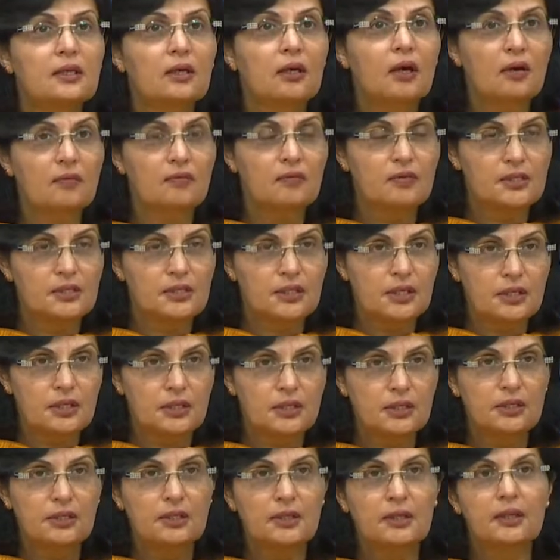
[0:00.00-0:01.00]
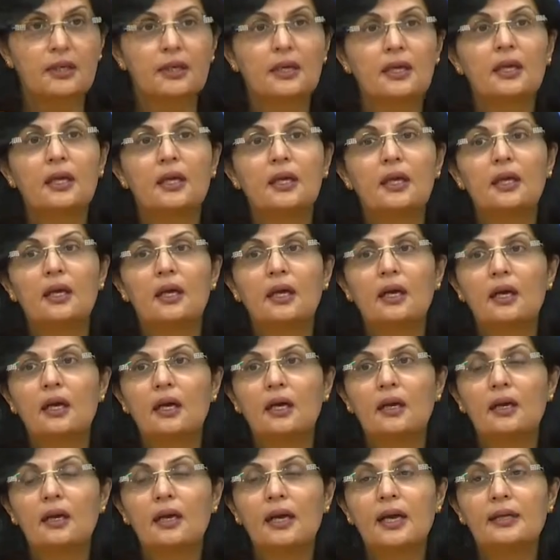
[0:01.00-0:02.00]
the conversation
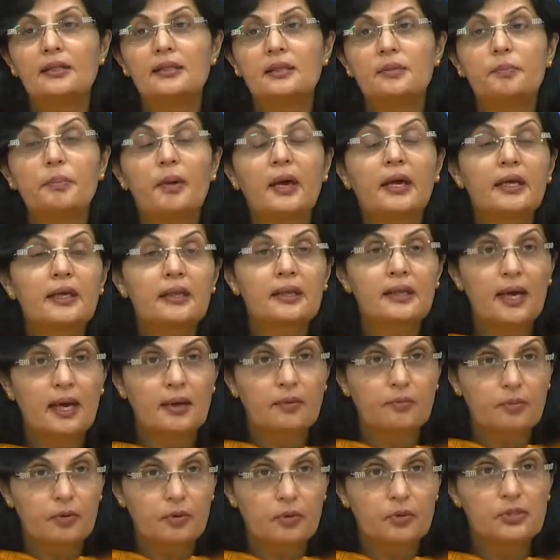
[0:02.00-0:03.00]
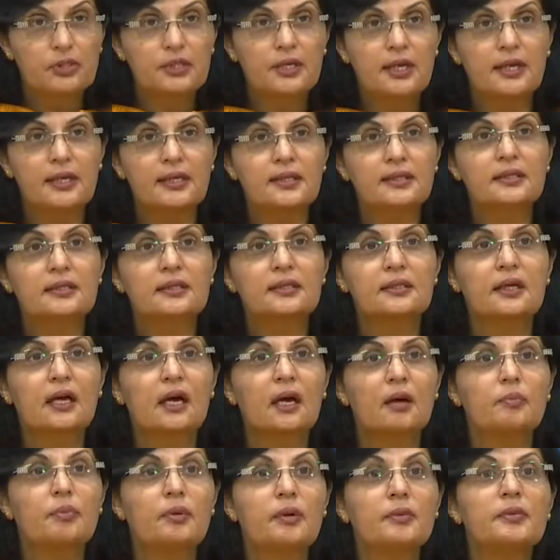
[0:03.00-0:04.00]
uh, as a peg in that process,
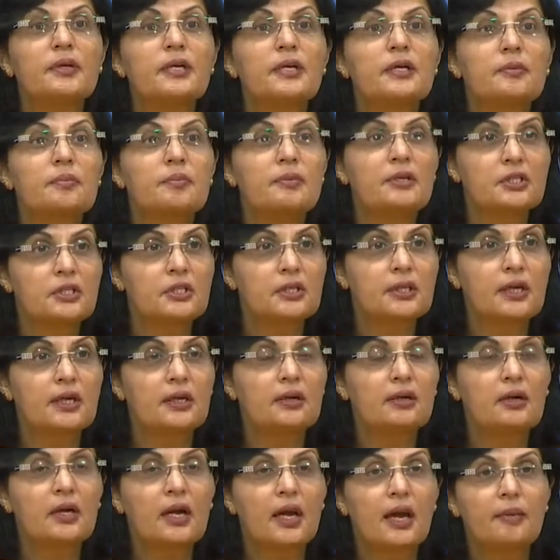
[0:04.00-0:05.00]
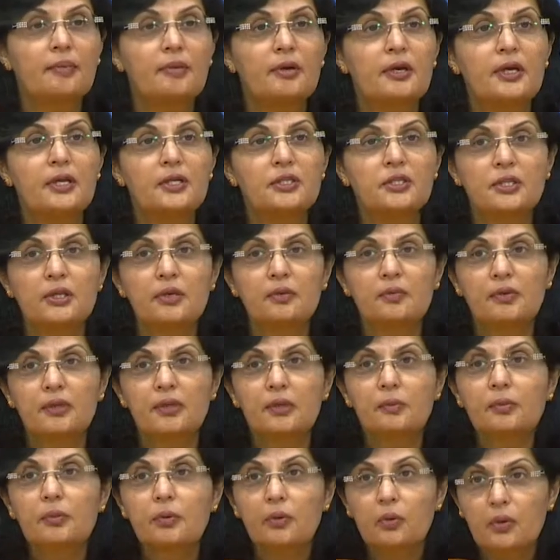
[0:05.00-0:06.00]
our permanent mission in collaboration with
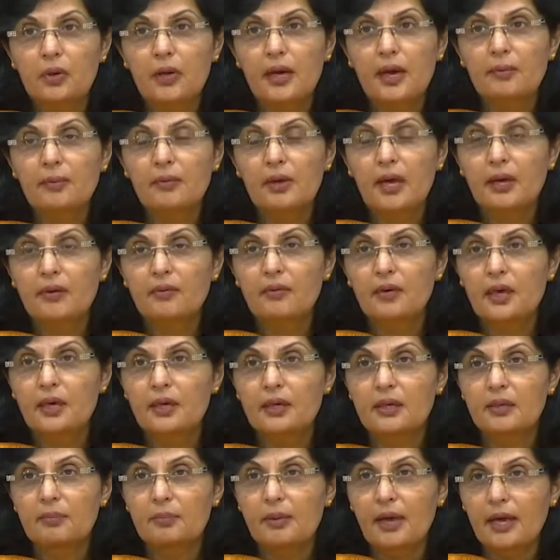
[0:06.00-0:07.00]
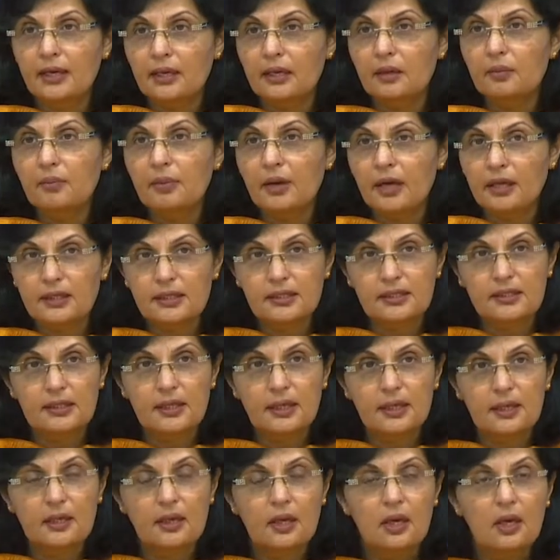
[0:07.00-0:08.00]
the program I run back in
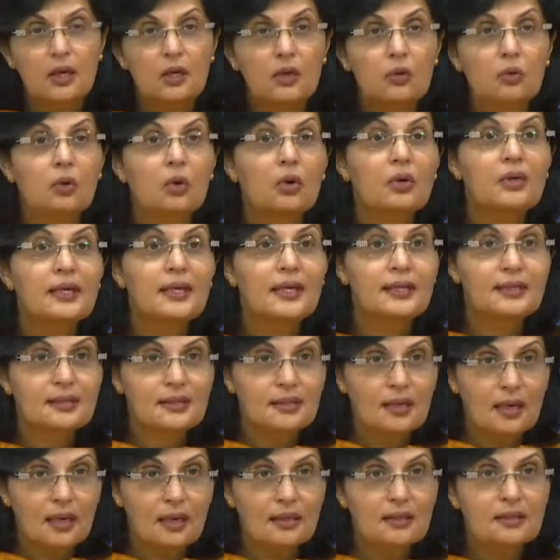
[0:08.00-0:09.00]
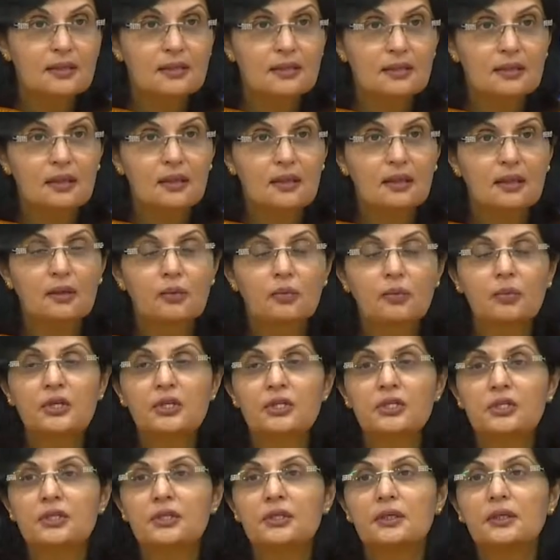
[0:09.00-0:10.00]
Pakistan called Ehsaas, uh,
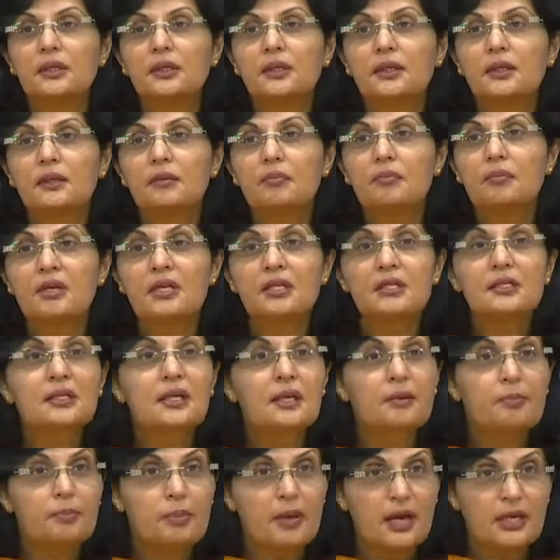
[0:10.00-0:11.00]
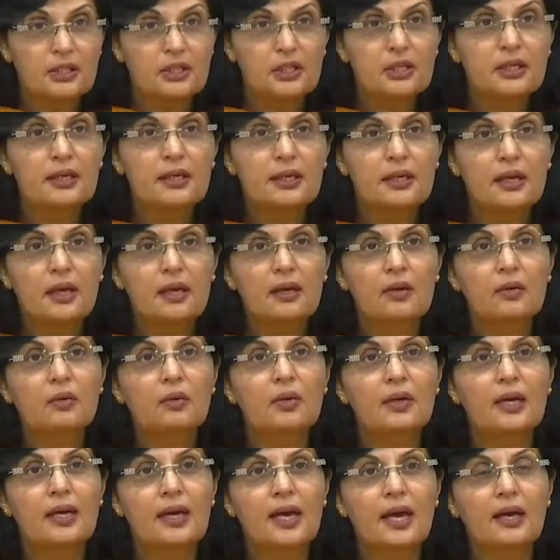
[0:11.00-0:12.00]
which means compassion in our
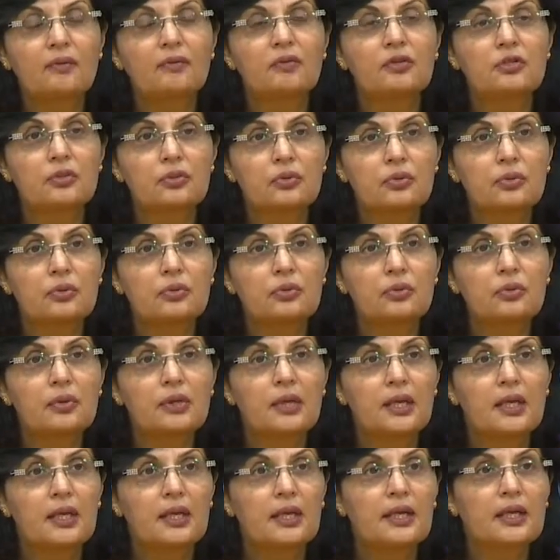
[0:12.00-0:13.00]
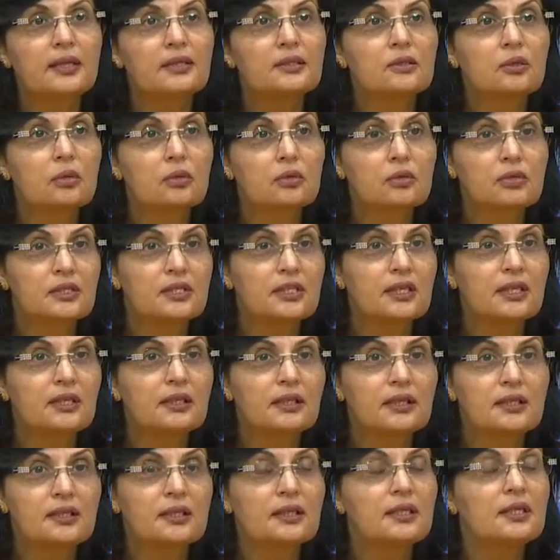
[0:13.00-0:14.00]
local language Urdu, is hosting
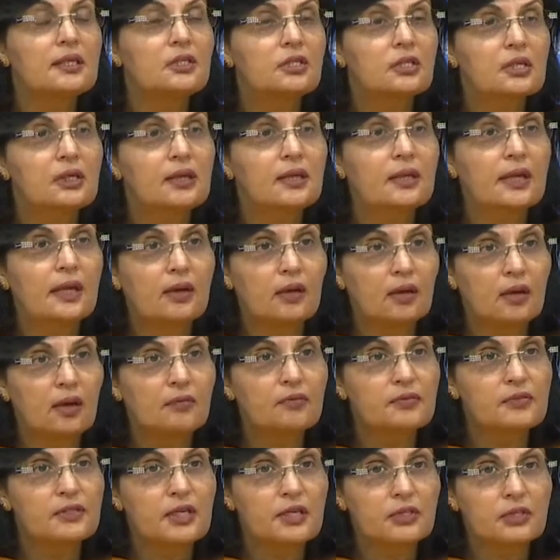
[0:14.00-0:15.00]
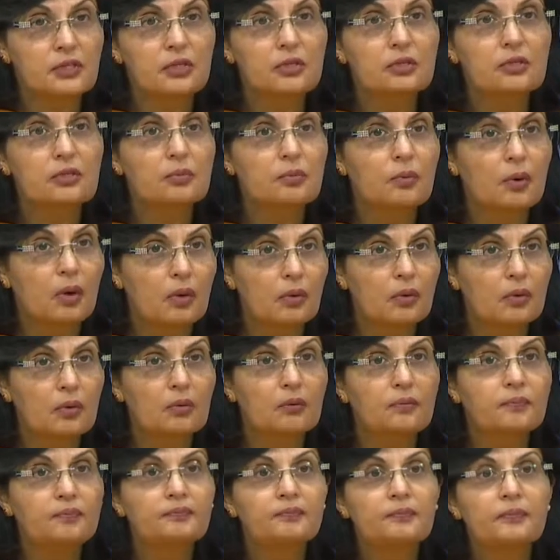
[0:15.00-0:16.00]
this initial kickoff session
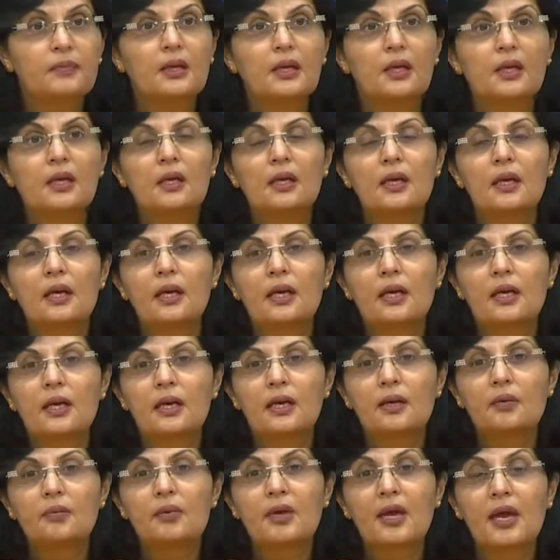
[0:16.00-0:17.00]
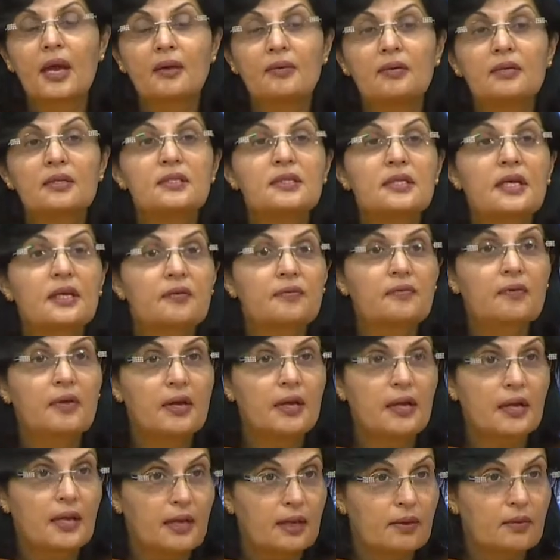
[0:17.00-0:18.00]
tomorrow. Uh, we had a set of
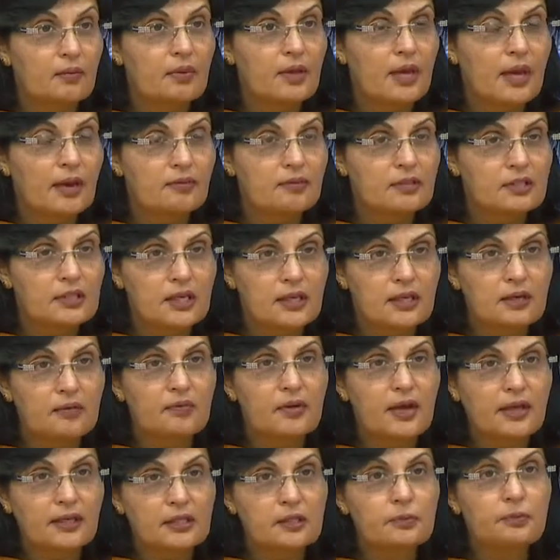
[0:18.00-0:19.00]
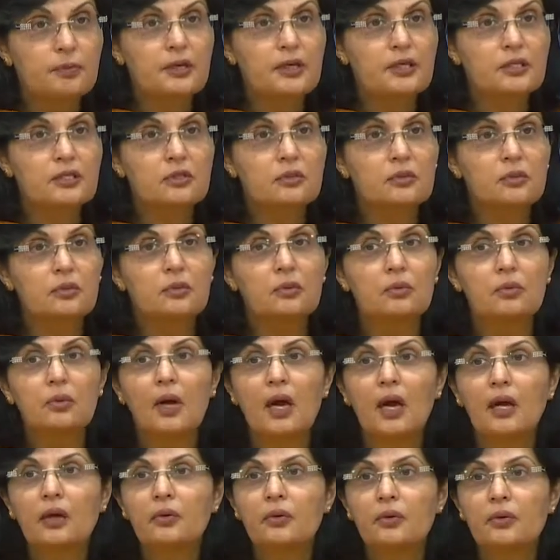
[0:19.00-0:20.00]
uh, we have a set of experts who
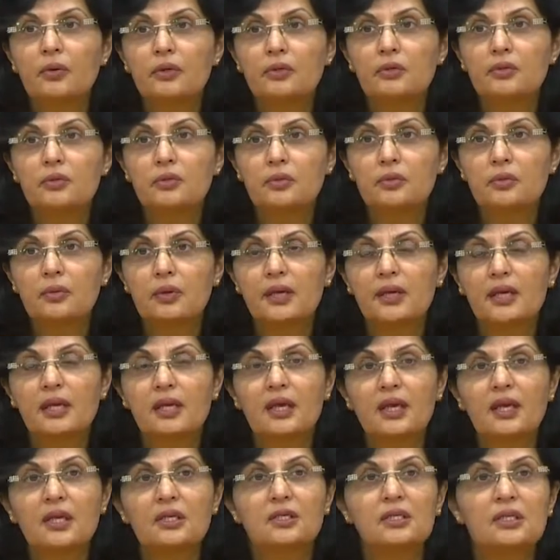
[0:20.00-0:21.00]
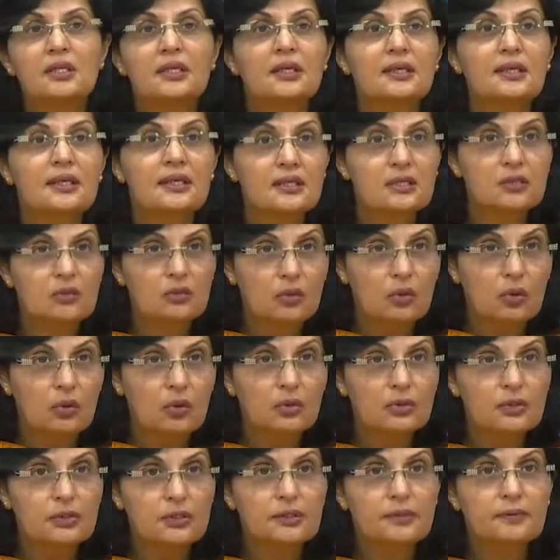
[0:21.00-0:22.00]
are going to engage in a
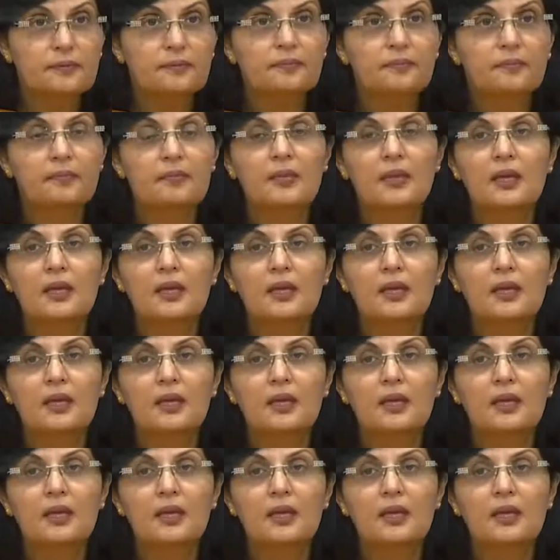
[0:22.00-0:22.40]
discourse,